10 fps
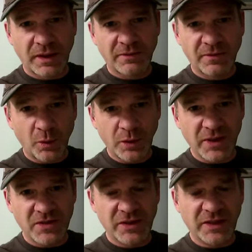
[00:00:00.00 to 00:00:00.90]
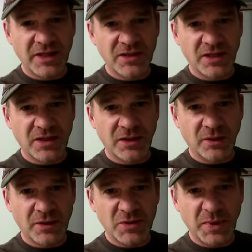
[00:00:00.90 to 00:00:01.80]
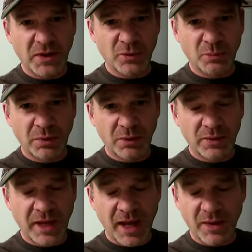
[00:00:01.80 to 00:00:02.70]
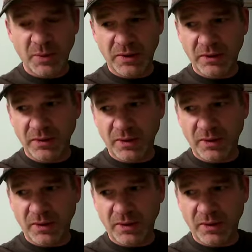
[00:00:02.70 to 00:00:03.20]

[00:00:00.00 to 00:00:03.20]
Fogelis, at least he's been through boot camp and